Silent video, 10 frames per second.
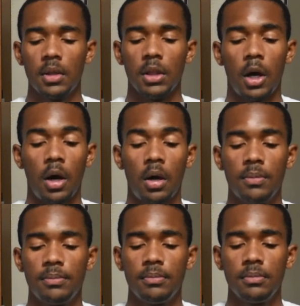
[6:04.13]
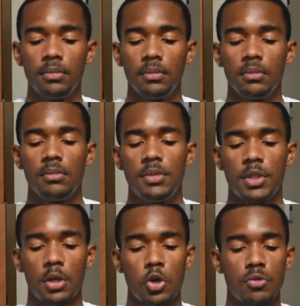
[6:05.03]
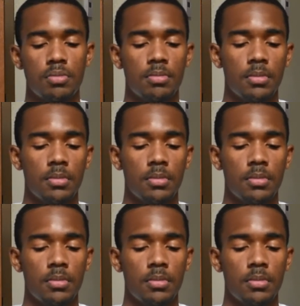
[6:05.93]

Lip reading: Law, so